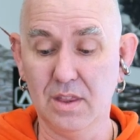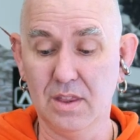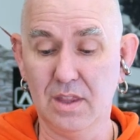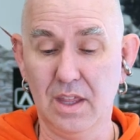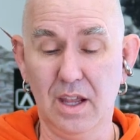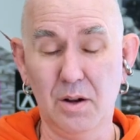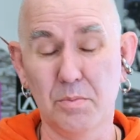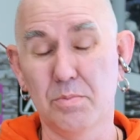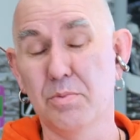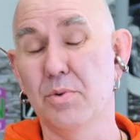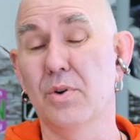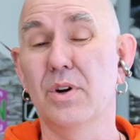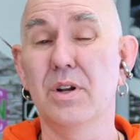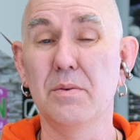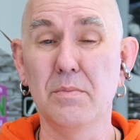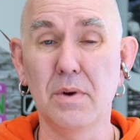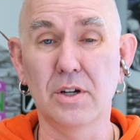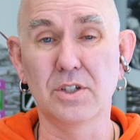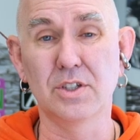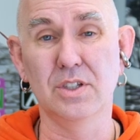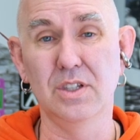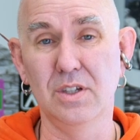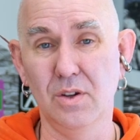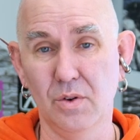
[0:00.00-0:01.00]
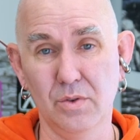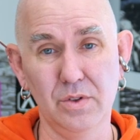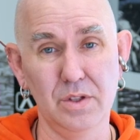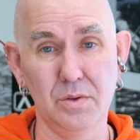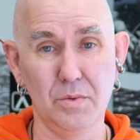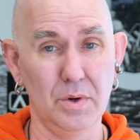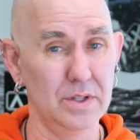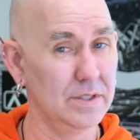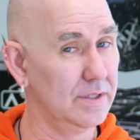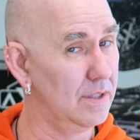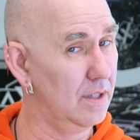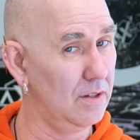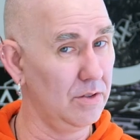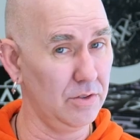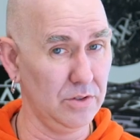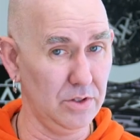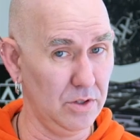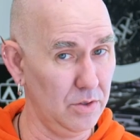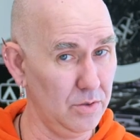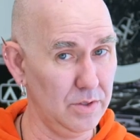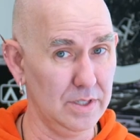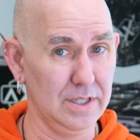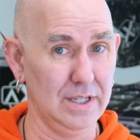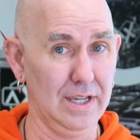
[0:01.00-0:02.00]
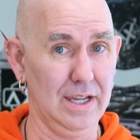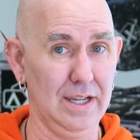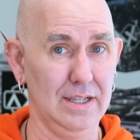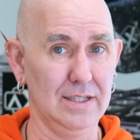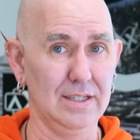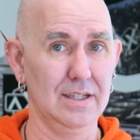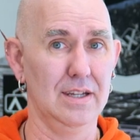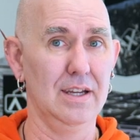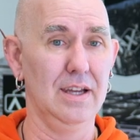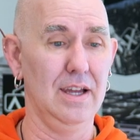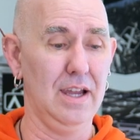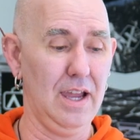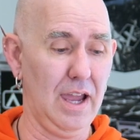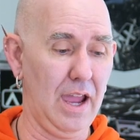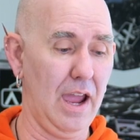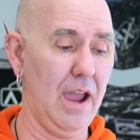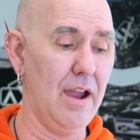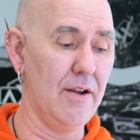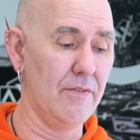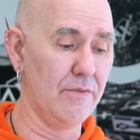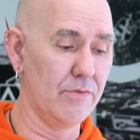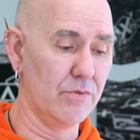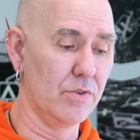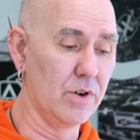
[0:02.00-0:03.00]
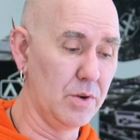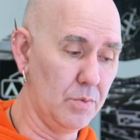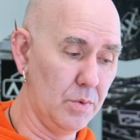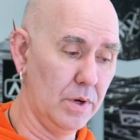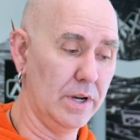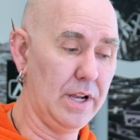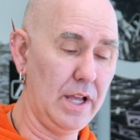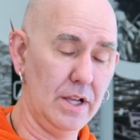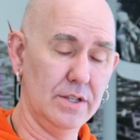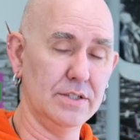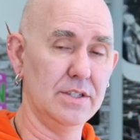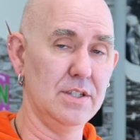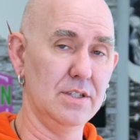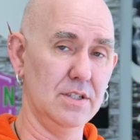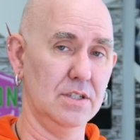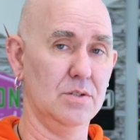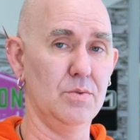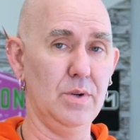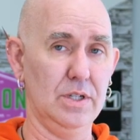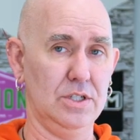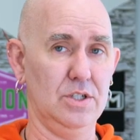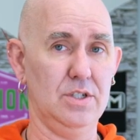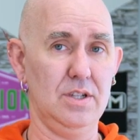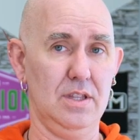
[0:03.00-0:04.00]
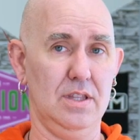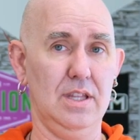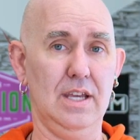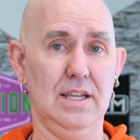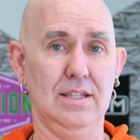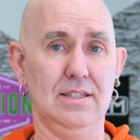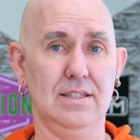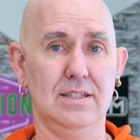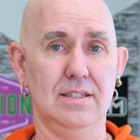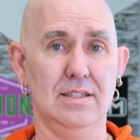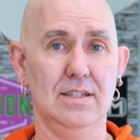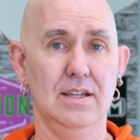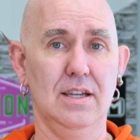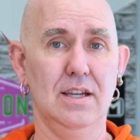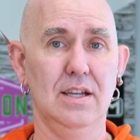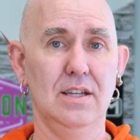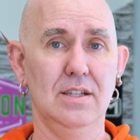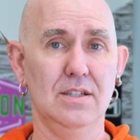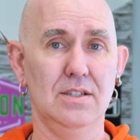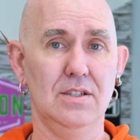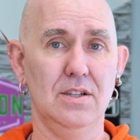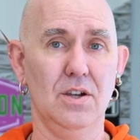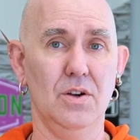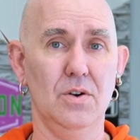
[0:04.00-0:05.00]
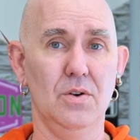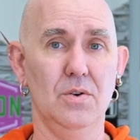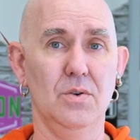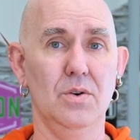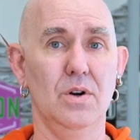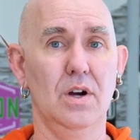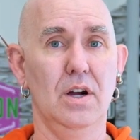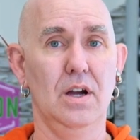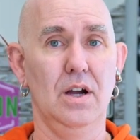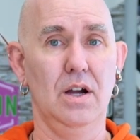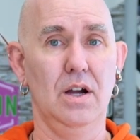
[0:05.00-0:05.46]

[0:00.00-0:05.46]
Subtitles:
they're pretty much the only ones that are using it. Everyone else has switched to this. So